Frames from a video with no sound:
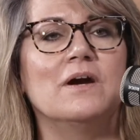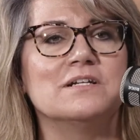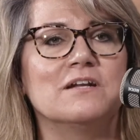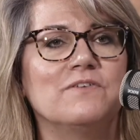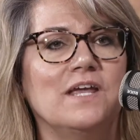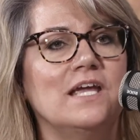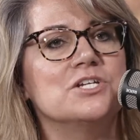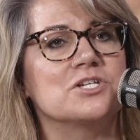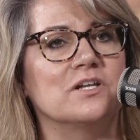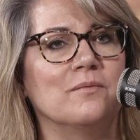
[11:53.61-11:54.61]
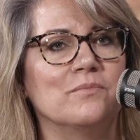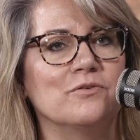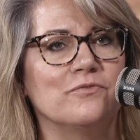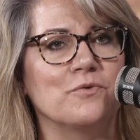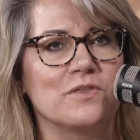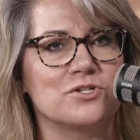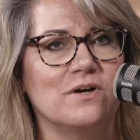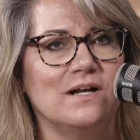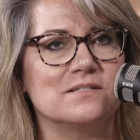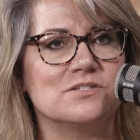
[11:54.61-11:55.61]
identification number for the
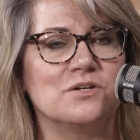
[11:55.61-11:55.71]
trust.